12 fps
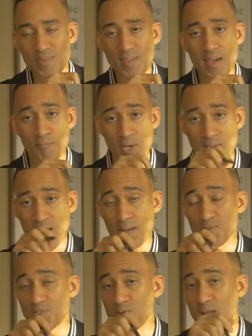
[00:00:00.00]
And when he
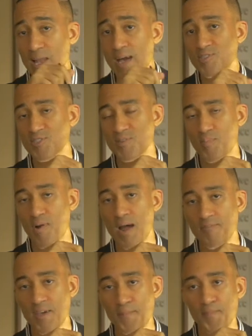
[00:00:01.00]
comes to Elisha, the
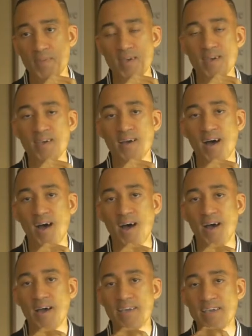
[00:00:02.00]
prophet,
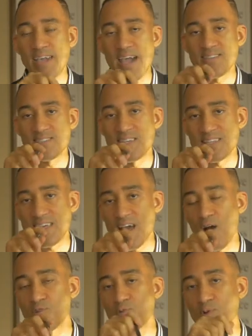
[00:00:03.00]
he has an
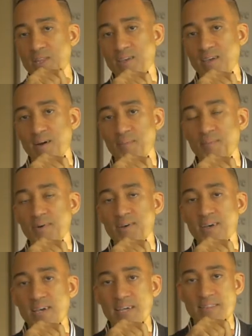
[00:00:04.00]
encounter with him
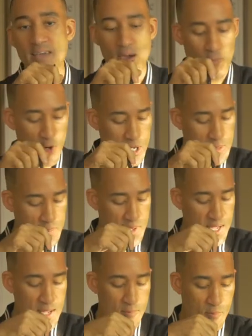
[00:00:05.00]
that we're going to
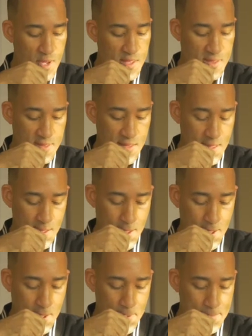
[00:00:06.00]
pick up with
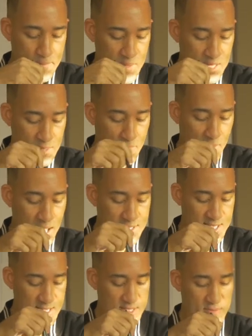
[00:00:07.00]
in the
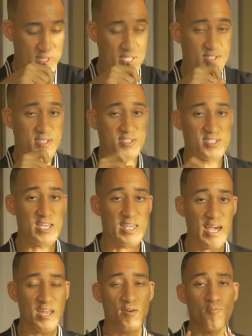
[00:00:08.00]
process of this to see
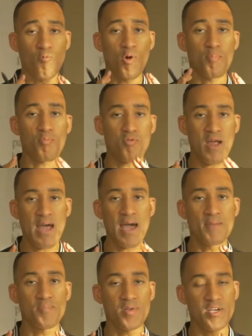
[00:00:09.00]
kind of where
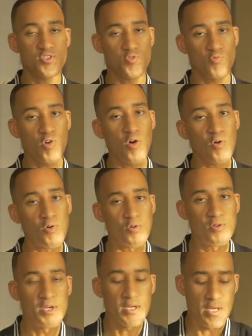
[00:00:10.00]
pride plays a
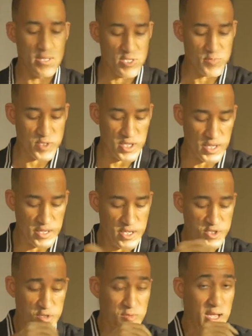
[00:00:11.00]
role in this particular
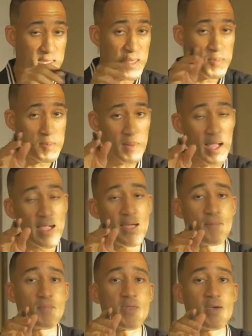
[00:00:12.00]
issue. Now, keep in mind,